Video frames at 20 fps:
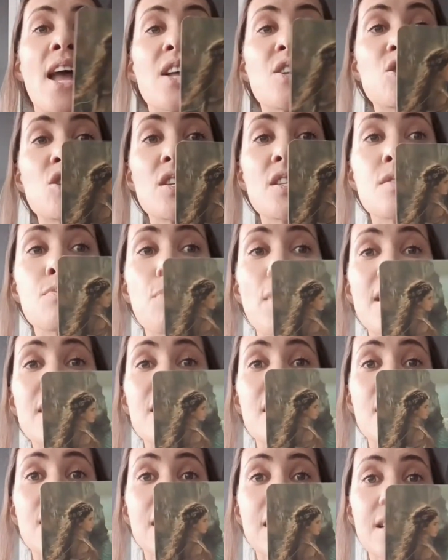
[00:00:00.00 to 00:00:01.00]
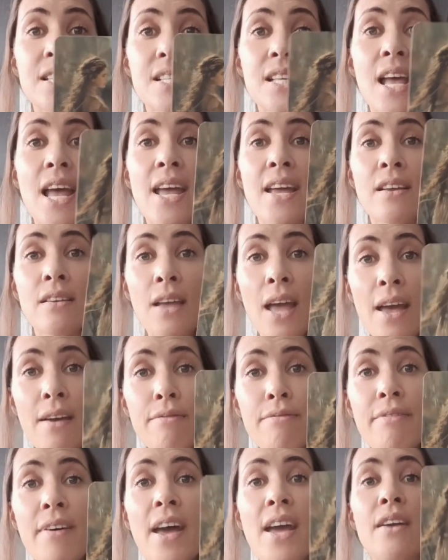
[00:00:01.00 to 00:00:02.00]
And she's basically saying,
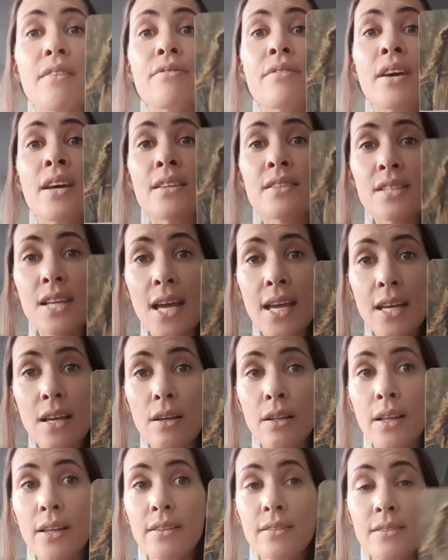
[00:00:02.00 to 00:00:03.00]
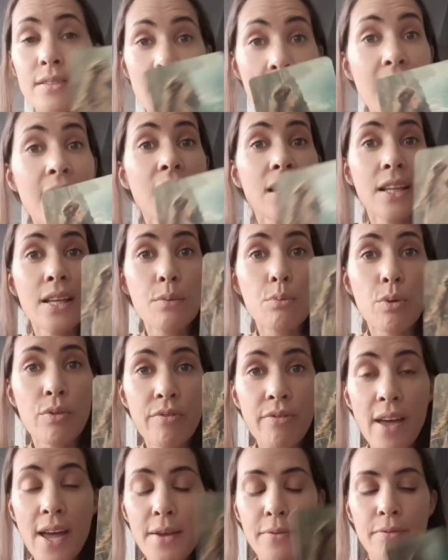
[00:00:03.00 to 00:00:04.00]
have faith, take a leap
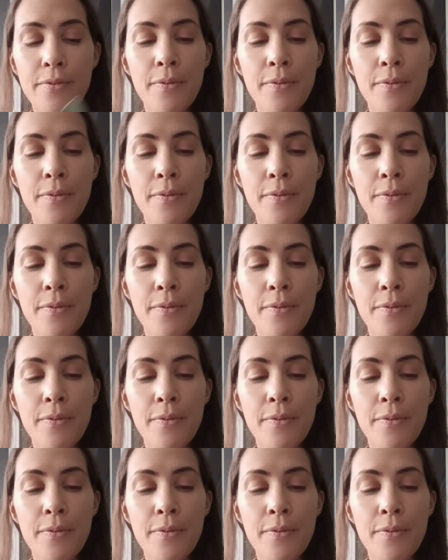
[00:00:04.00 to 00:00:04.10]
of faith.